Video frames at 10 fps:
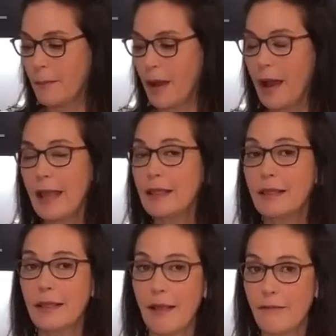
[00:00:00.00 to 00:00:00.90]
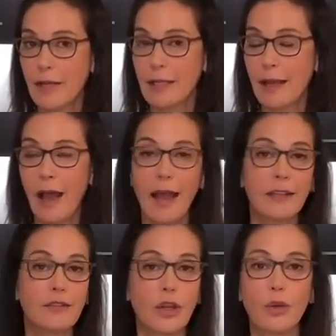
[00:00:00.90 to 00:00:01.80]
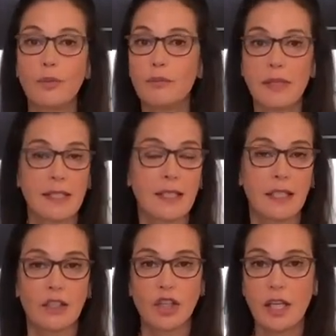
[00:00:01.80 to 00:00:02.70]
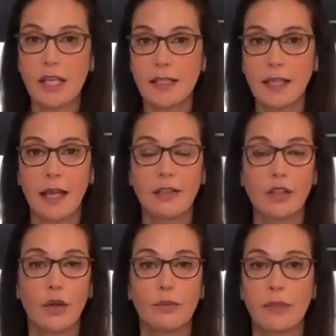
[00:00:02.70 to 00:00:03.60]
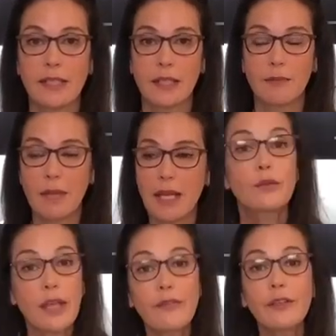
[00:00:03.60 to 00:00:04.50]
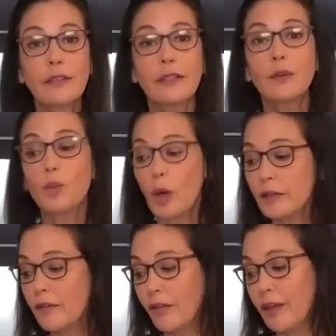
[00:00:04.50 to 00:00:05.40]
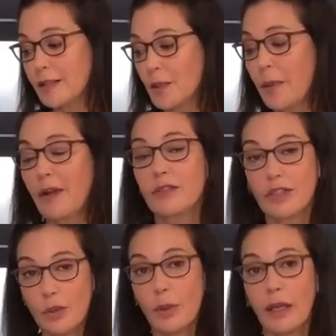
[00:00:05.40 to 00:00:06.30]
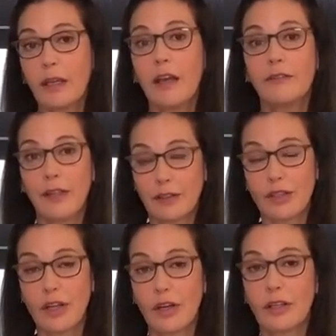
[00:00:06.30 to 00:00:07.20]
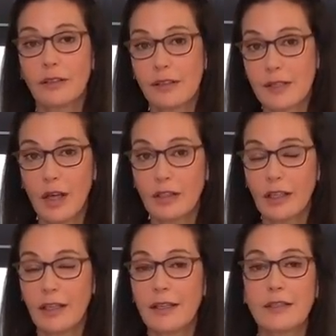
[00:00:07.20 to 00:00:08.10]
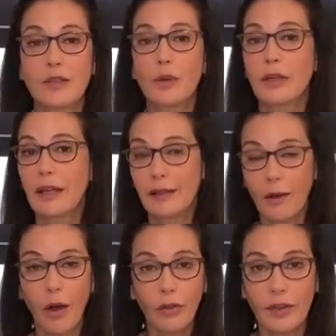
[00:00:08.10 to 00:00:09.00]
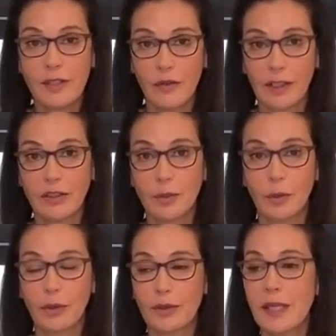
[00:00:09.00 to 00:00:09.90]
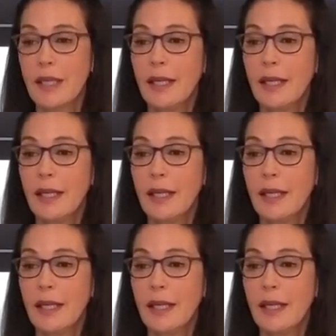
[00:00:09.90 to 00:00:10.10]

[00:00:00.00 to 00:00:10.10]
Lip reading: I love it. I don't miss the cheese. I don't miss the meat. Definitely one of the things about doing a vegetarian lasagna is you're getting all these vegetables.